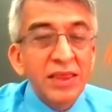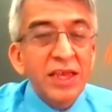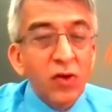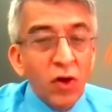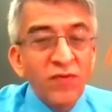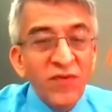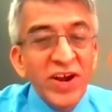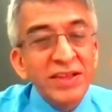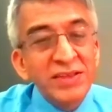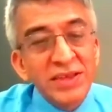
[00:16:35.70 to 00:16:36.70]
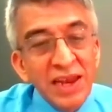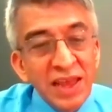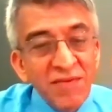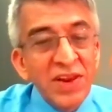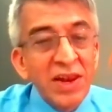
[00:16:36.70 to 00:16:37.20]
the confidence
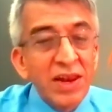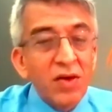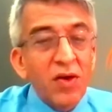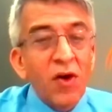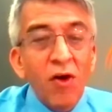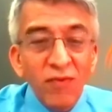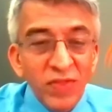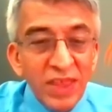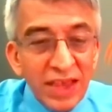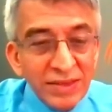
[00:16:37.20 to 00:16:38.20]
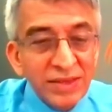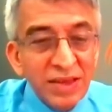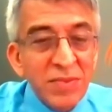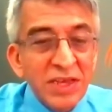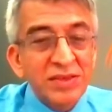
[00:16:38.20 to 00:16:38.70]
level of the S
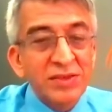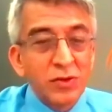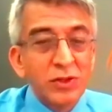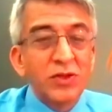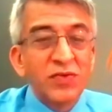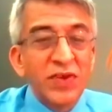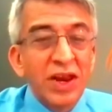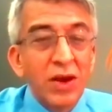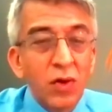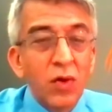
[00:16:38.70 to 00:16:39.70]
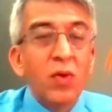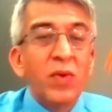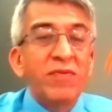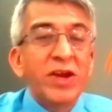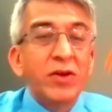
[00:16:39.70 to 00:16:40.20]
M Es is also very low
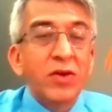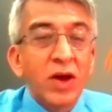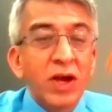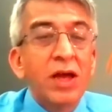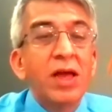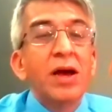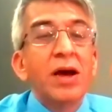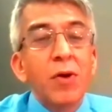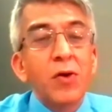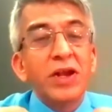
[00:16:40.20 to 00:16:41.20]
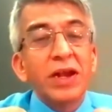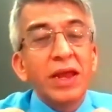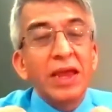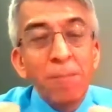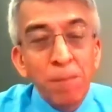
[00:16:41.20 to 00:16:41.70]
when we talk about
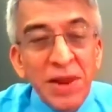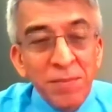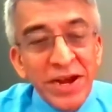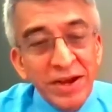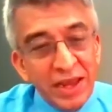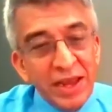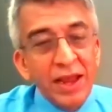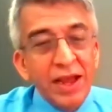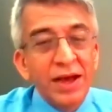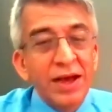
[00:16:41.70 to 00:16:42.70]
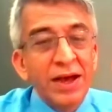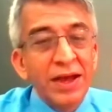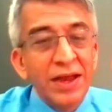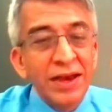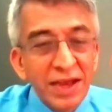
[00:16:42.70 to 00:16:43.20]
implementing
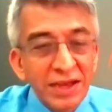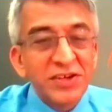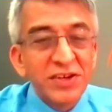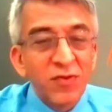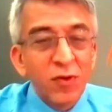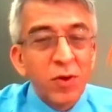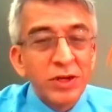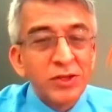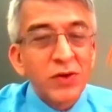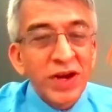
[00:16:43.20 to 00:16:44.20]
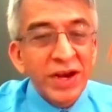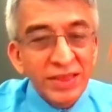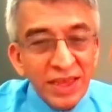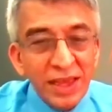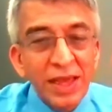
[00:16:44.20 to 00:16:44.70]
uh, Industry four point oh. And
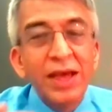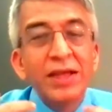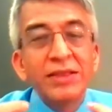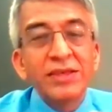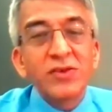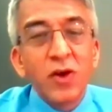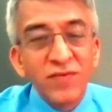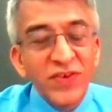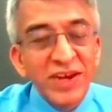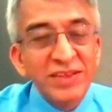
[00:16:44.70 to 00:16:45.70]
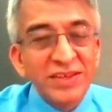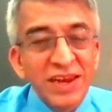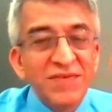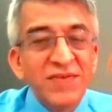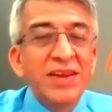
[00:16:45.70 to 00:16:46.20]
I think this confidence
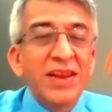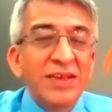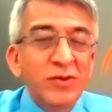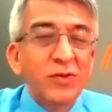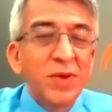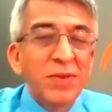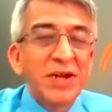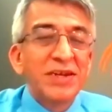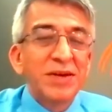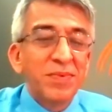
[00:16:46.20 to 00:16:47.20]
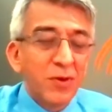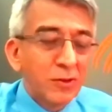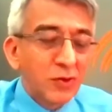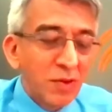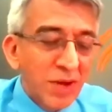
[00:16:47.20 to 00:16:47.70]
level has to be built up
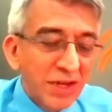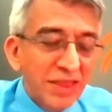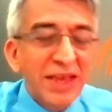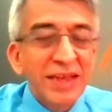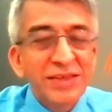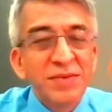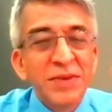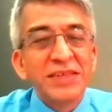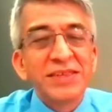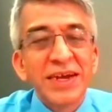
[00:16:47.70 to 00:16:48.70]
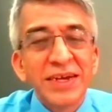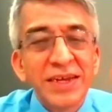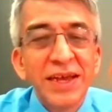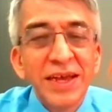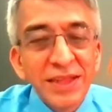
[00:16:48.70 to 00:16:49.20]
also among the S M Es,
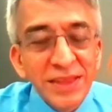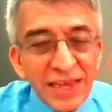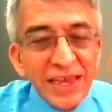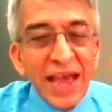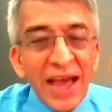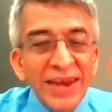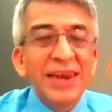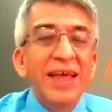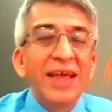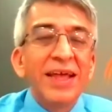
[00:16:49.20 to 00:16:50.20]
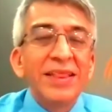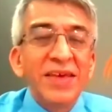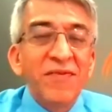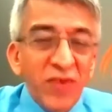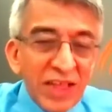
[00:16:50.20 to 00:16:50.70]
that they can,
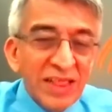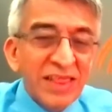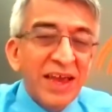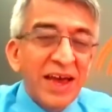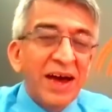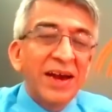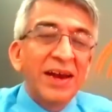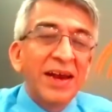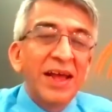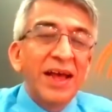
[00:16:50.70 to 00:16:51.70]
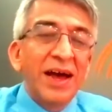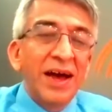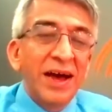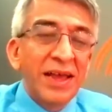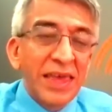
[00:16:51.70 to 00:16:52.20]
they feel they are
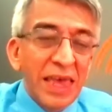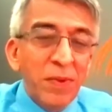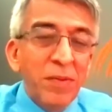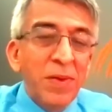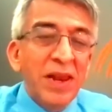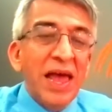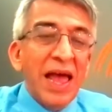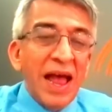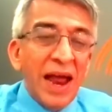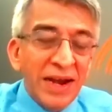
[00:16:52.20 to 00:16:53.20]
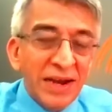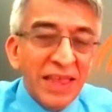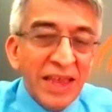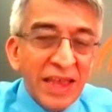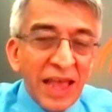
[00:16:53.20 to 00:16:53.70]
uh, capable and
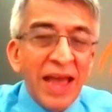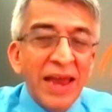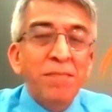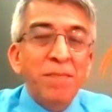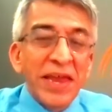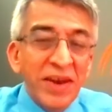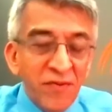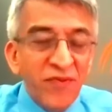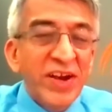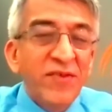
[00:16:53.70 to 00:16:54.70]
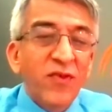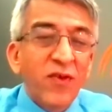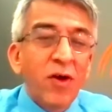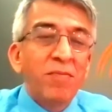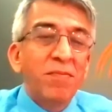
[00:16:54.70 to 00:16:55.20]
they can benefit
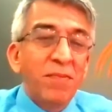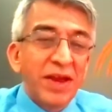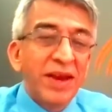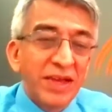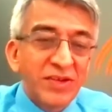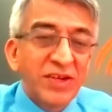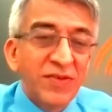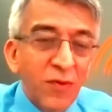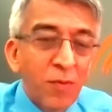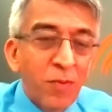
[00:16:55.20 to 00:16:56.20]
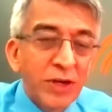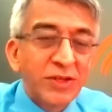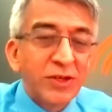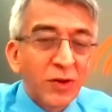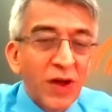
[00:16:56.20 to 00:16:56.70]
from Industry four
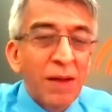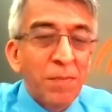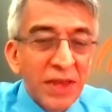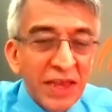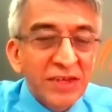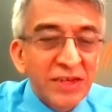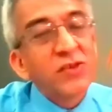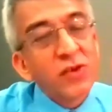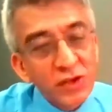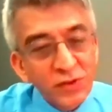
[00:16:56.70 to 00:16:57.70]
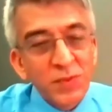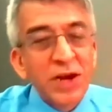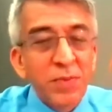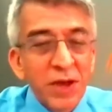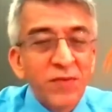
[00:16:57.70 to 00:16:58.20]
point oh applications or
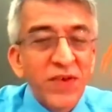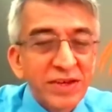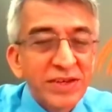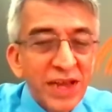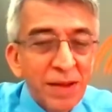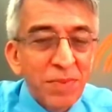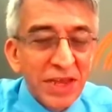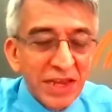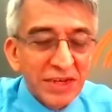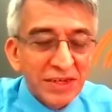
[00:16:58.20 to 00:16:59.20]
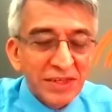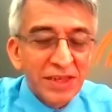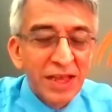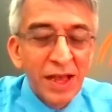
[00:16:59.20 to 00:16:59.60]
smart manufacturing applications.